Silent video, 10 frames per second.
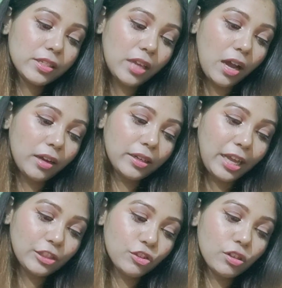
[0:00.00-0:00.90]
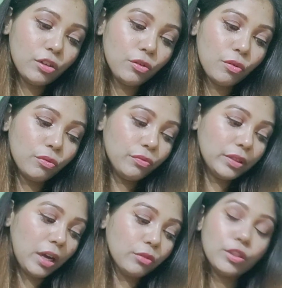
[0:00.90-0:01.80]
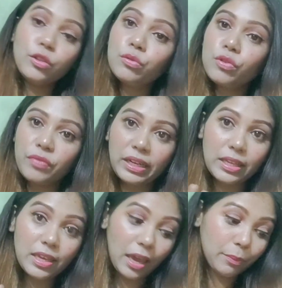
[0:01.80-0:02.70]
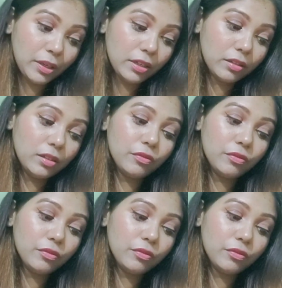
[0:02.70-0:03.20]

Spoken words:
are natural, grown without the use of any chemical,